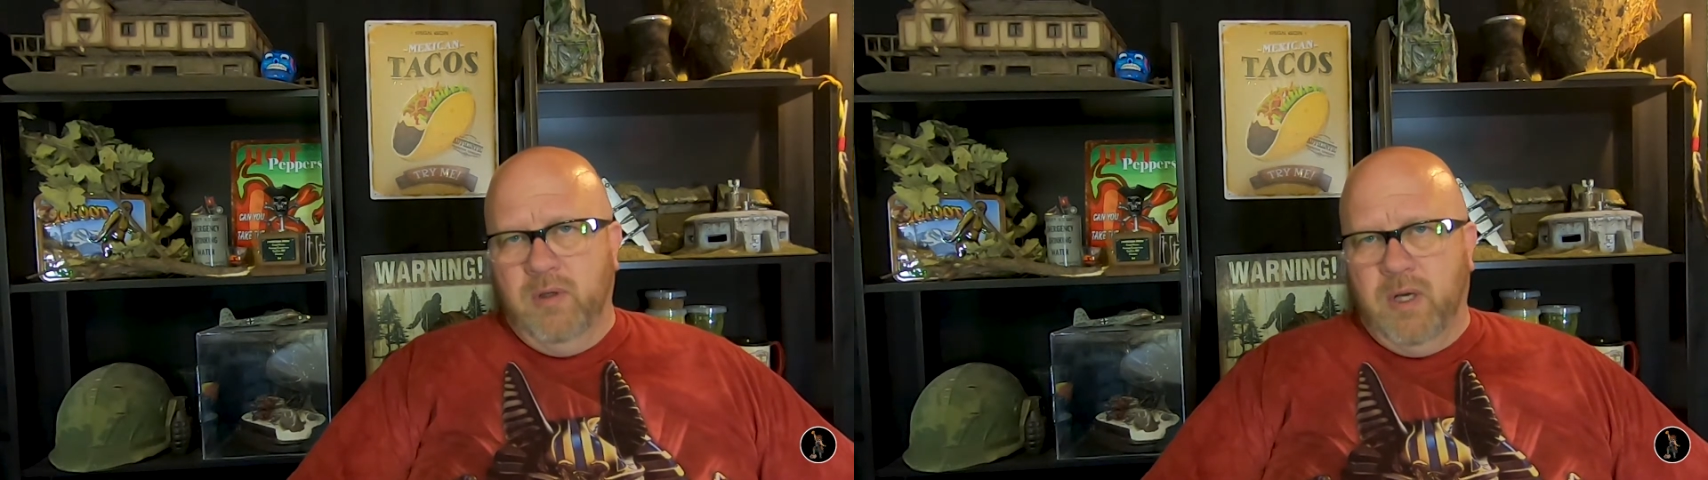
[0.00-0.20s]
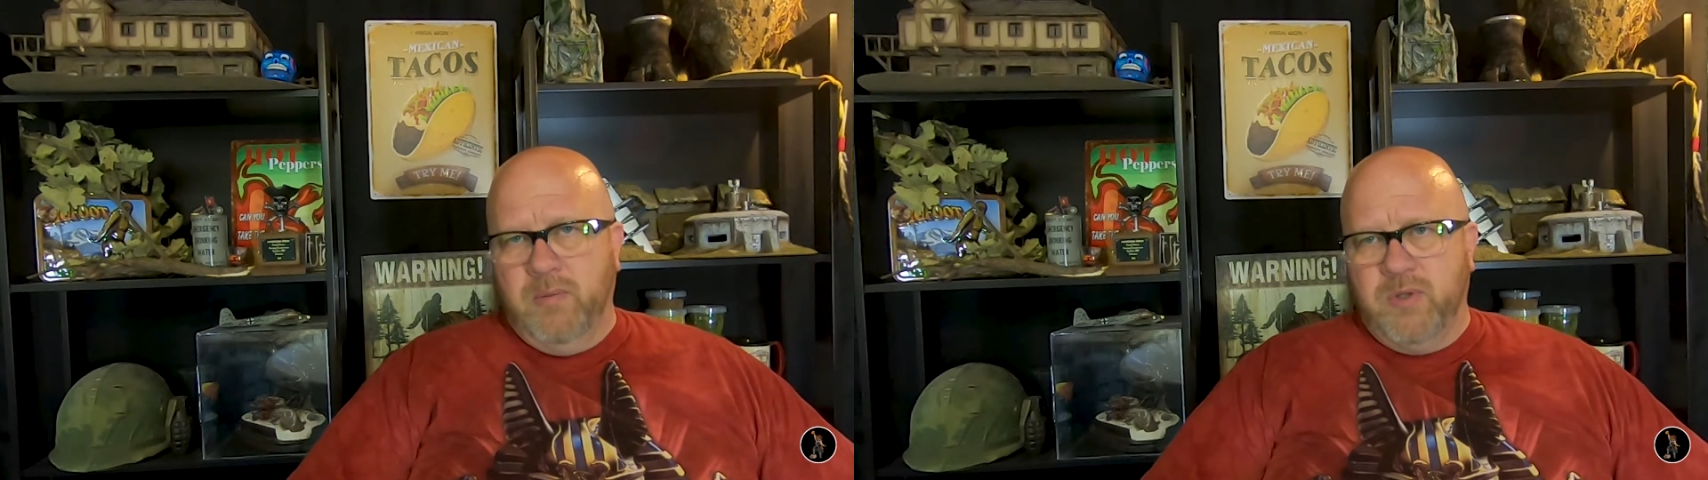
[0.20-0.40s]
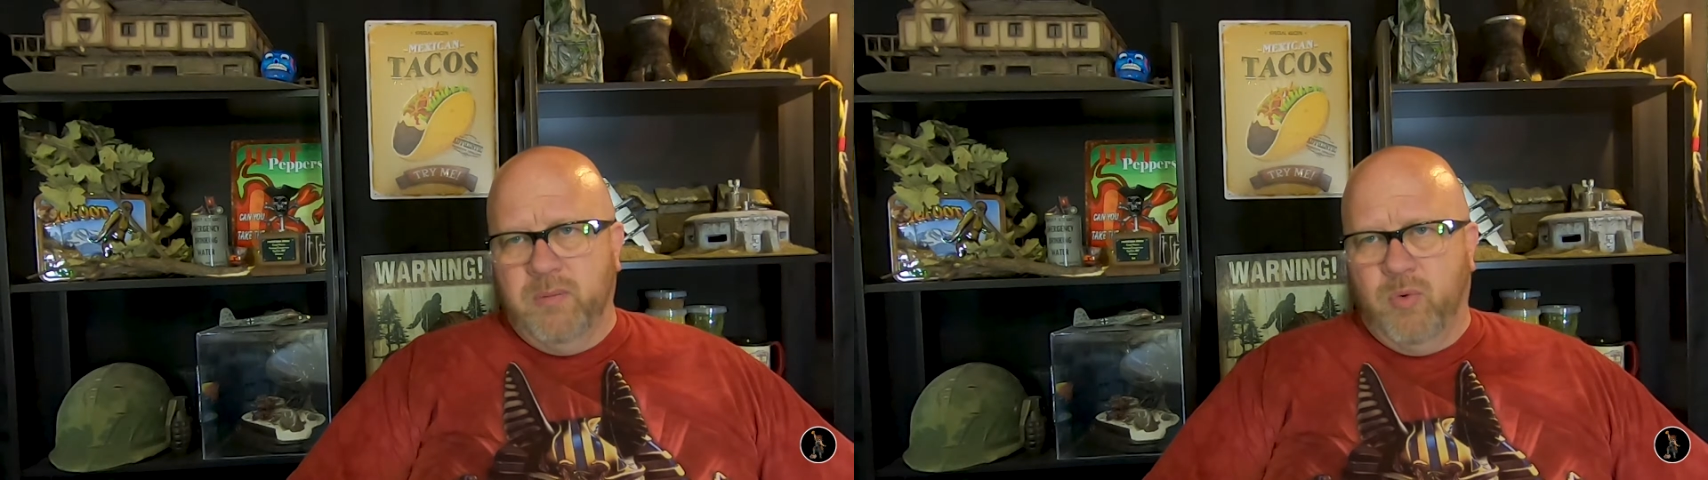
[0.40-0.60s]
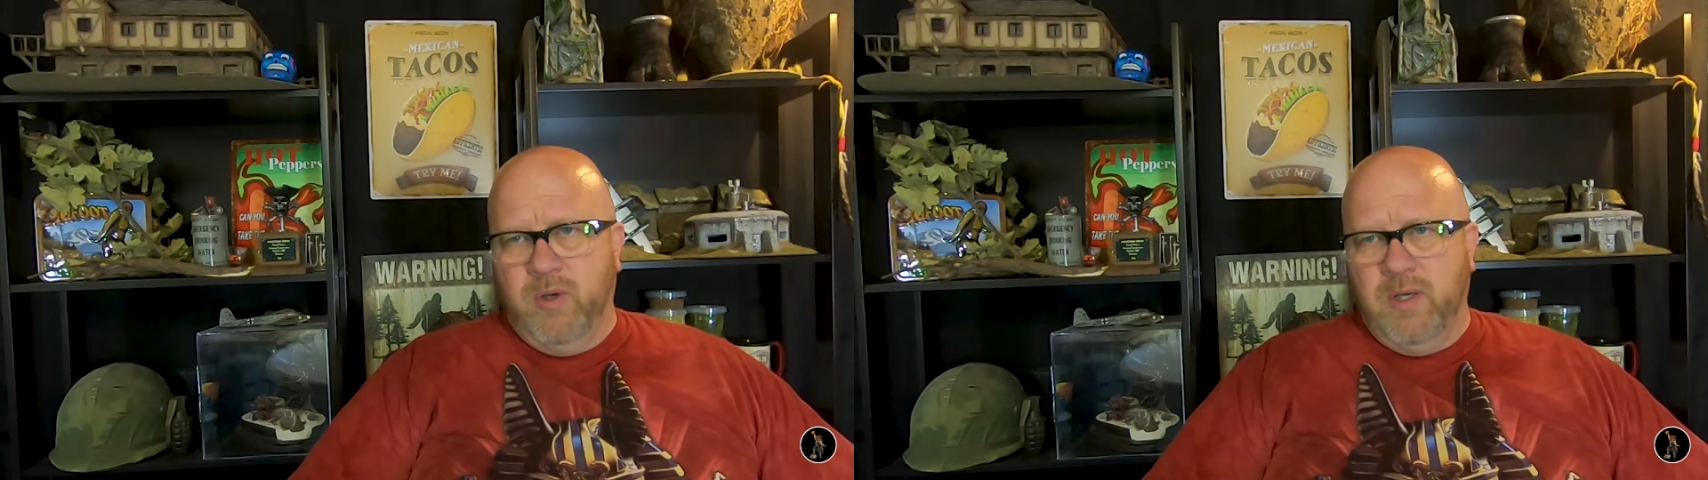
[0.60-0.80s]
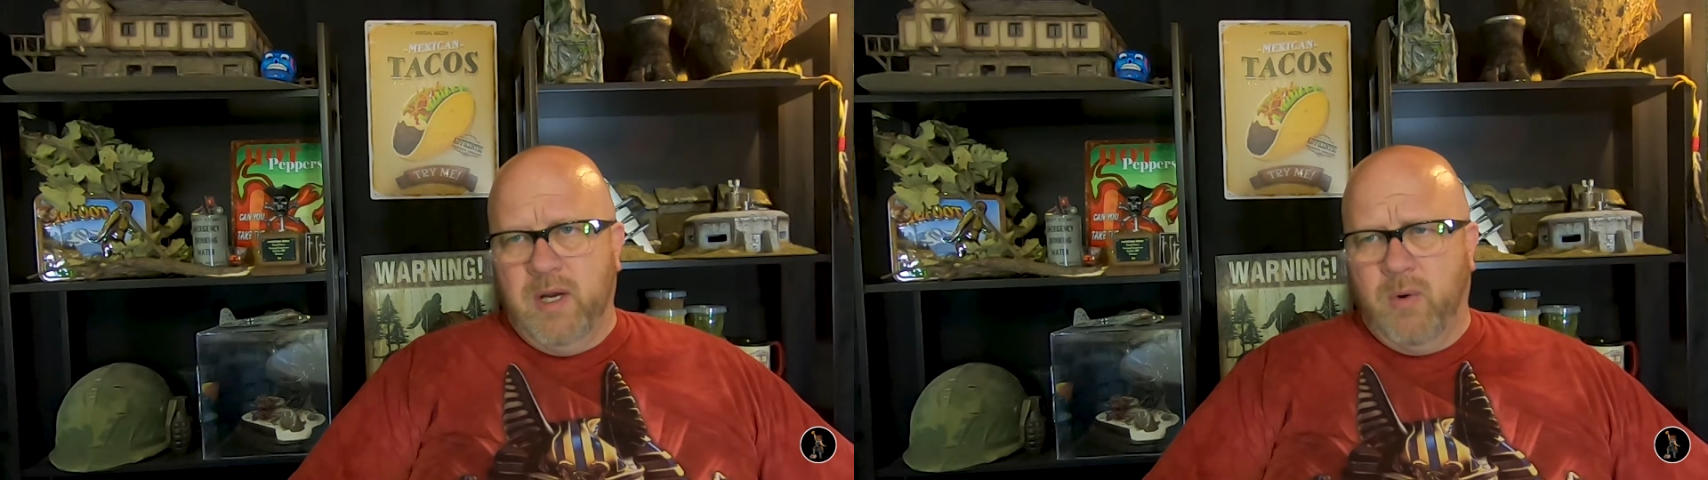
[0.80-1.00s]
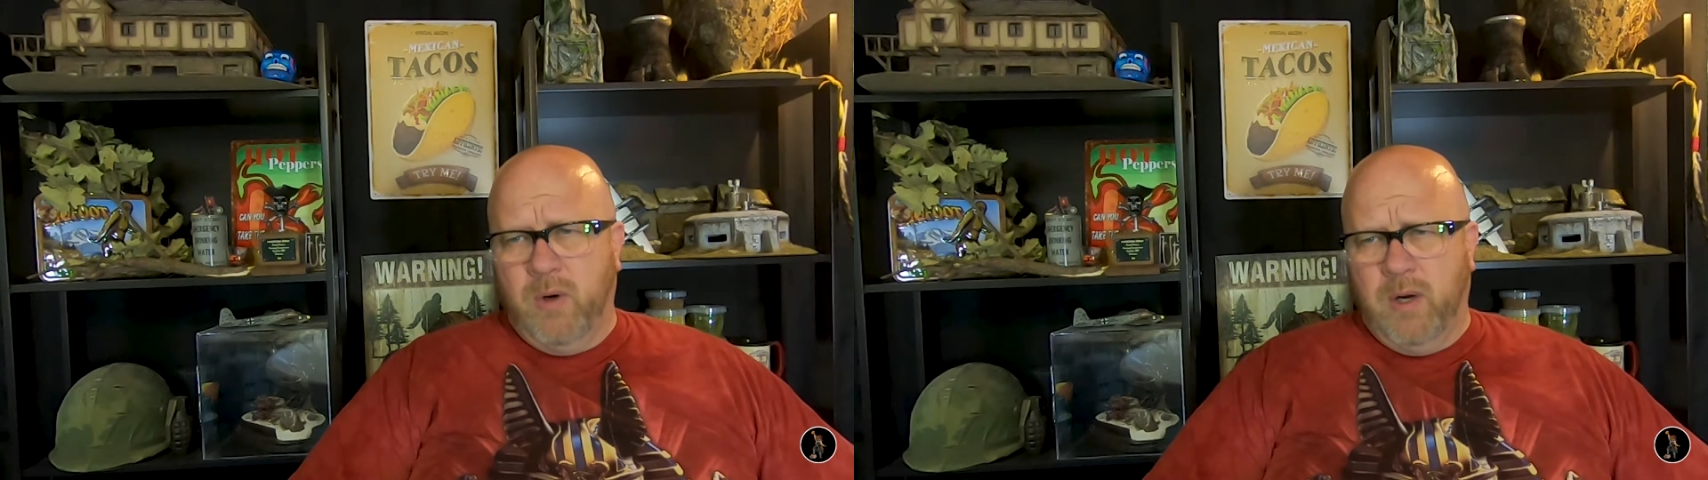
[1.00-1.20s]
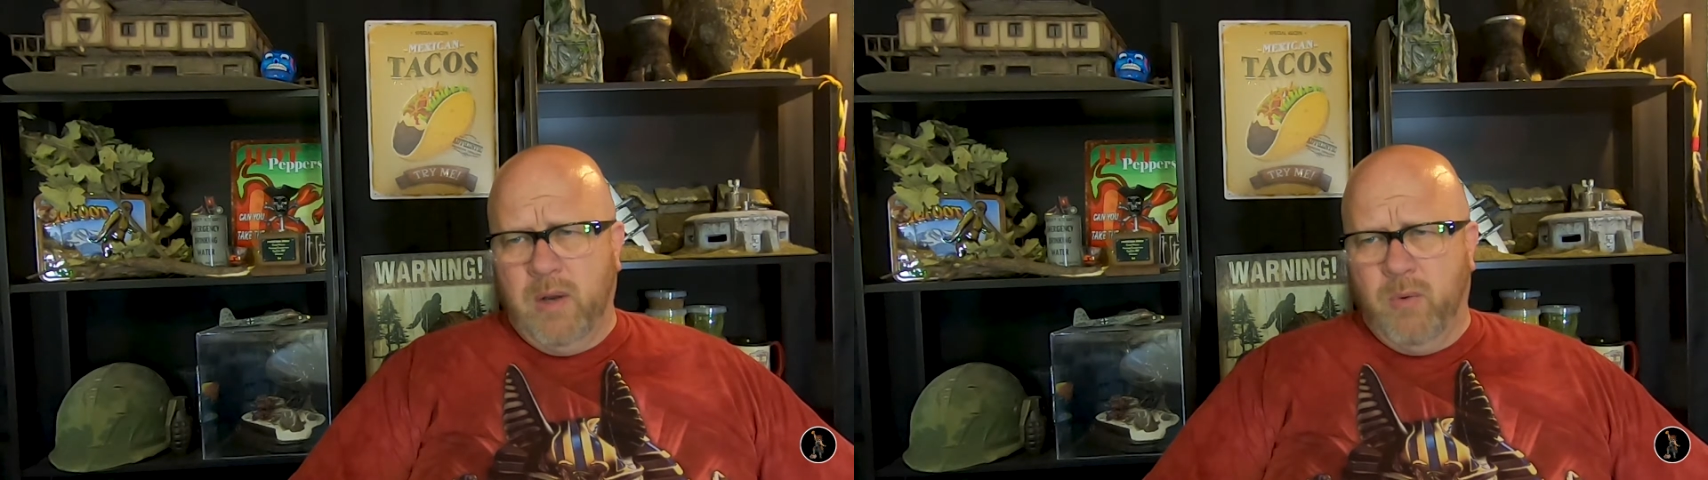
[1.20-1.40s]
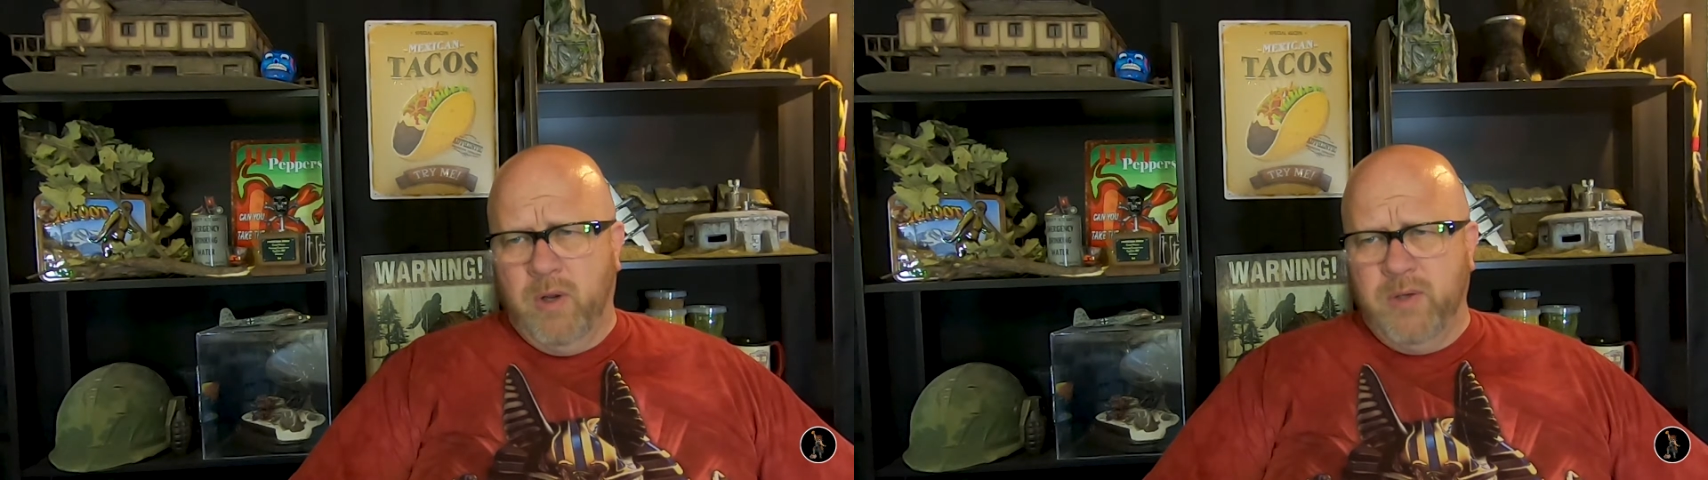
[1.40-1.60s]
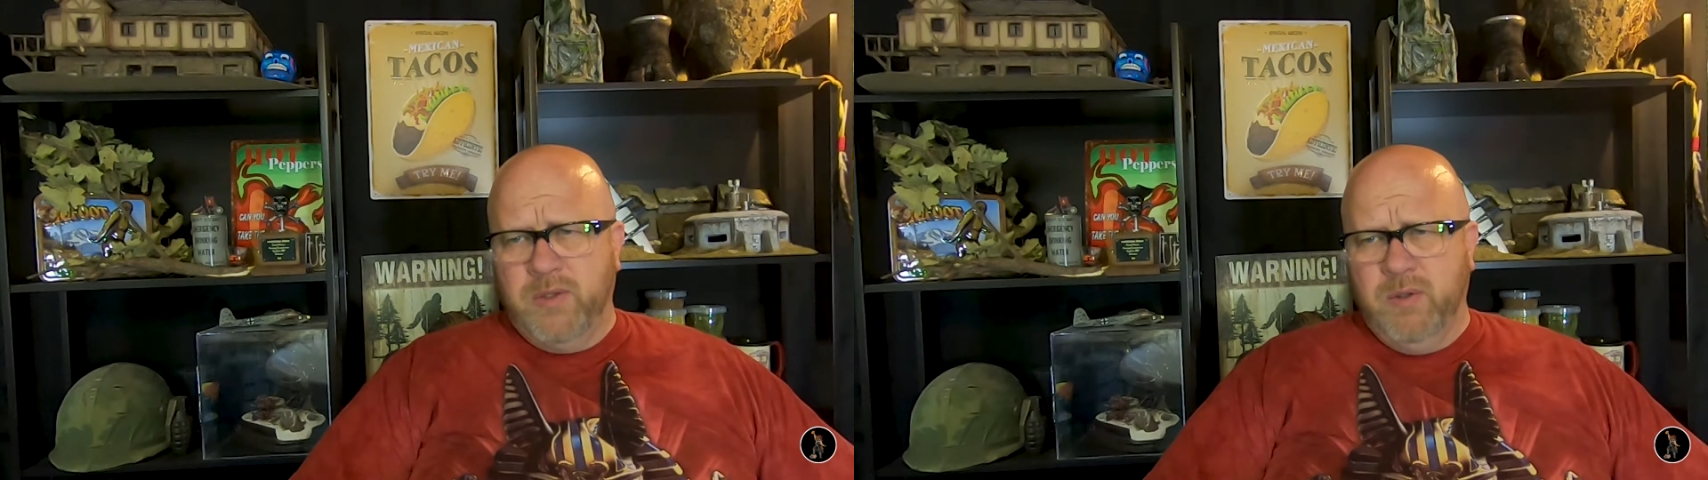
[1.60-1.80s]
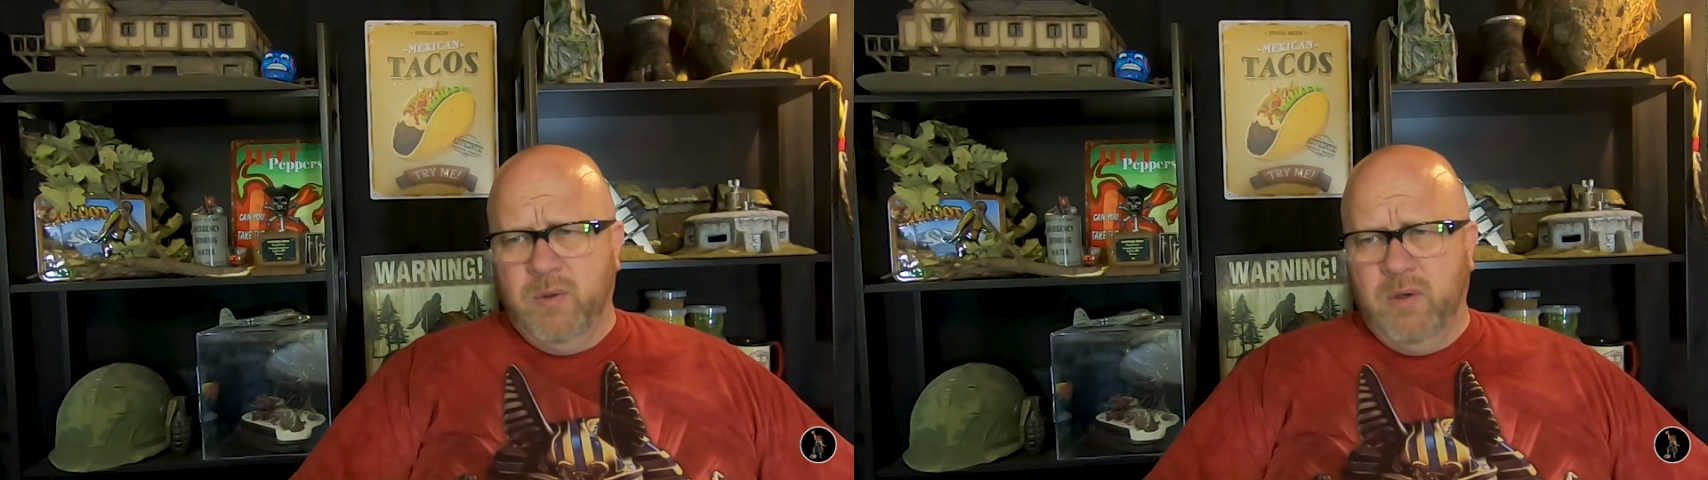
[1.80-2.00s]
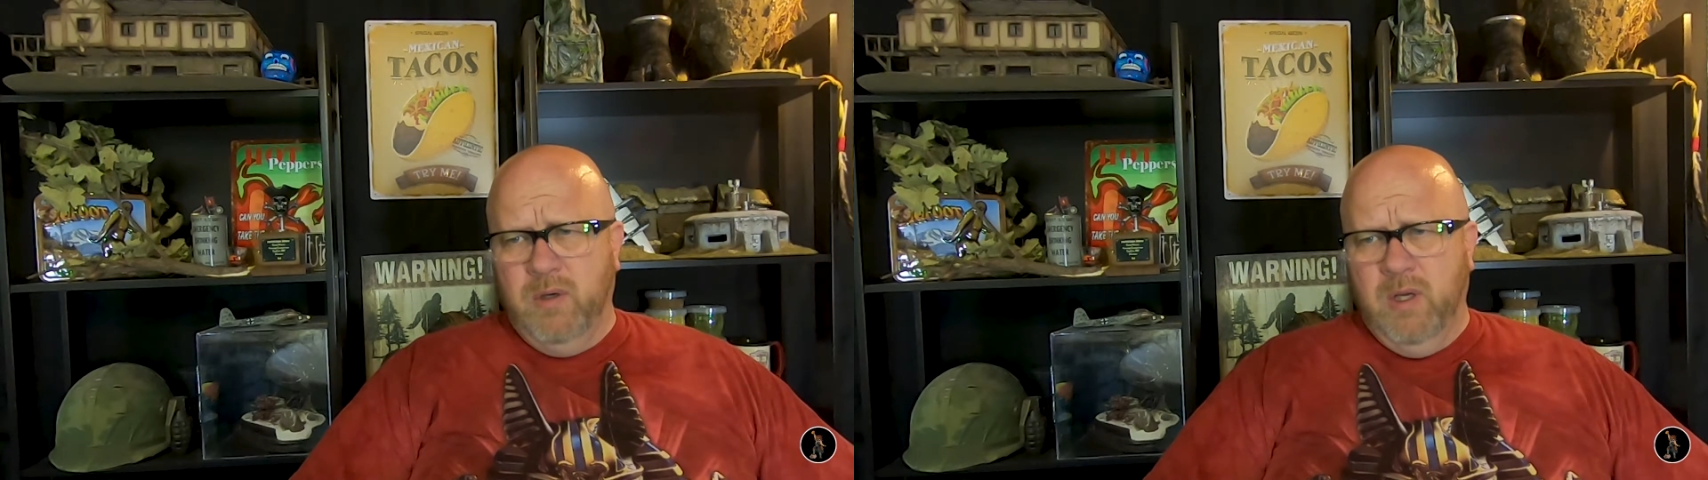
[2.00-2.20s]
I'm to the point now where I want to